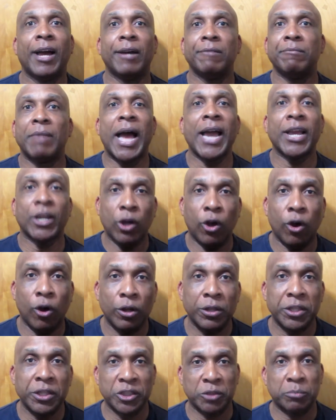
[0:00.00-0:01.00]
I
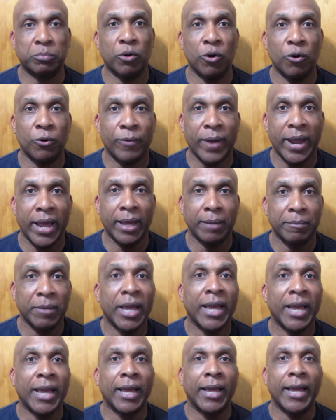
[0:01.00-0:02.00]
call this program
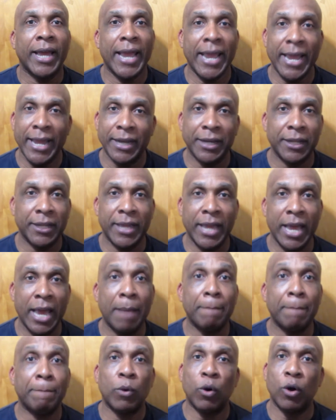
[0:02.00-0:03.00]

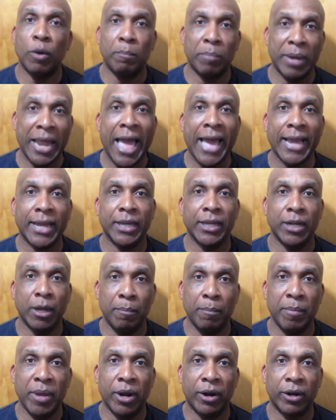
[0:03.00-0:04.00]
Handicap Born Black in
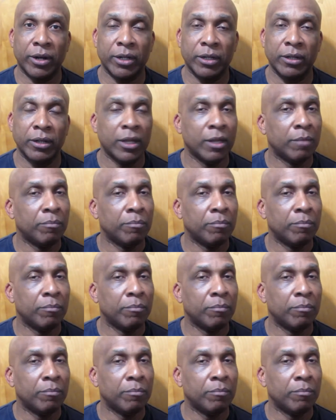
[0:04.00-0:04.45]
America.